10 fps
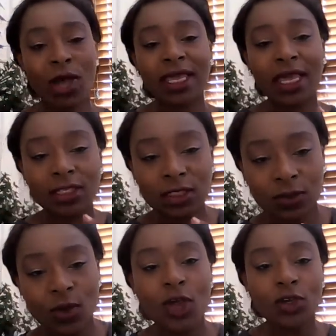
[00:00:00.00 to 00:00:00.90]
I get
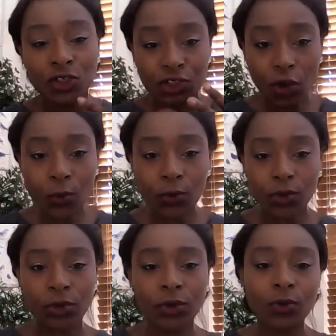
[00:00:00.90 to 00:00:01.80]
to show
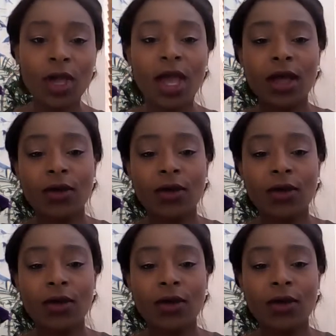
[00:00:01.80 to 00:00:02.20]
you